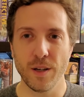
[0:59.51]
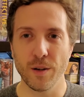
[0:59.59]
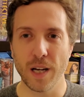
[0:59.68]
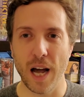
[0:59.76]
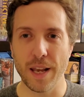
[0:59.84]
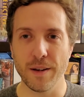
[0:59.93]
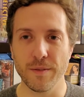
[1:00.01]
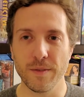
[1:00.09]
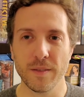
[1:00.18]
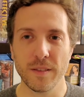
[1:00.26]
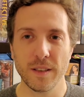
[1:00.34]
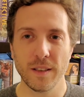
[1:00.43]
kind of
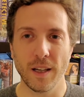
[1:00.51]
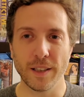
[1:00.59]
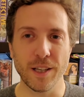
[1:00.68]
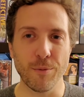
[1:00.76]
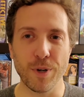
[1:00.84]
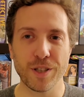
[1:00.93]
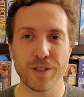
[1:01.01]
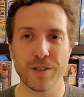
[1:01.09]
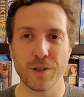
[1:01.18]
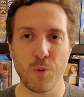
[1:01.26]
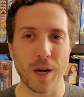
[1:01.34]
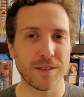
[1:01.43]
a
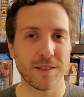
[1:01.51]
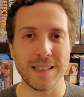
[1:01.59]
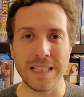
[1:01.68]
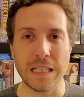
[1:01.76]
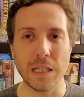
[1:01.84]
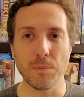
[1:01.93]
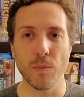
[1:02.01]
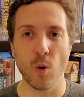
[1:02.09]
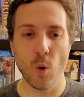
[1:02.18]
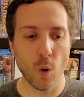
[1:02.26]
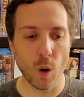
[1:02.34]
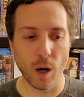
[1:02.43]
get-rich-quick scheme
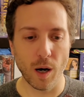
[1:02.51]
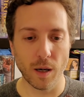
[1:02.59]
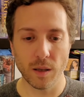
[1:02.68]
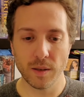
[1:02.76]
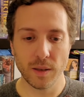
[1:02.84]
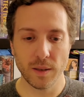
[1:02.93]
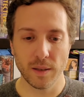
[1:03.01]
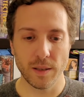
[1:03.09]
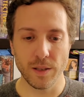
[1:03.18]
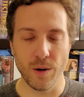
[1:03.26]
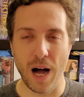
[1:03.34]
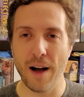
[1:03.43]
or,
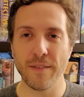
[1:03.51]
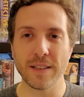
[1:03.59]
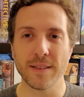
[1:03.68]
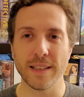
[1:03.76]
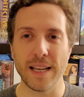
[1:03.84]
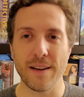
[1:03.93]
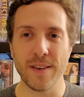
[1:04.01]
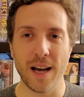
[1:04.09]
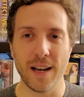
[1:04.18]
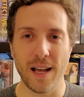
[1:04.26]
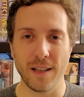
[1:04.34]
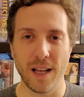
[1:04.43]
obviously have
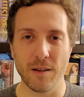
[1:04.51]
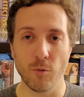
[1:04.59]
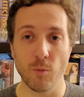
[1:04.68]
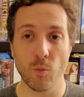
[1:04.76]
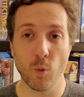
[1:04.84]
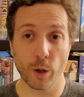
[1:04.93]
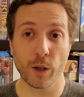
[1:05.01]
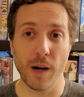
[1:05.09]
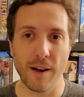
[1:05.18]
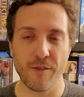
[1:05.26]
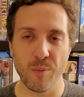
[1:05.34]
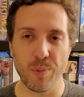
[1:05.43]
had a lot of work or
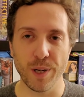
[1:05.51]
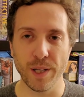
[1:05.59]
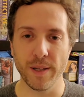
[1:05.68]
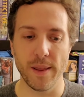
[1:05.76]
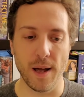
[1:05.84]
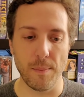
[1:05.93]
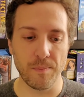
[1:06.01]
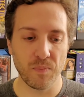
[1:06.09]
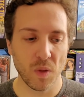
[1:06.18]
effort put into them.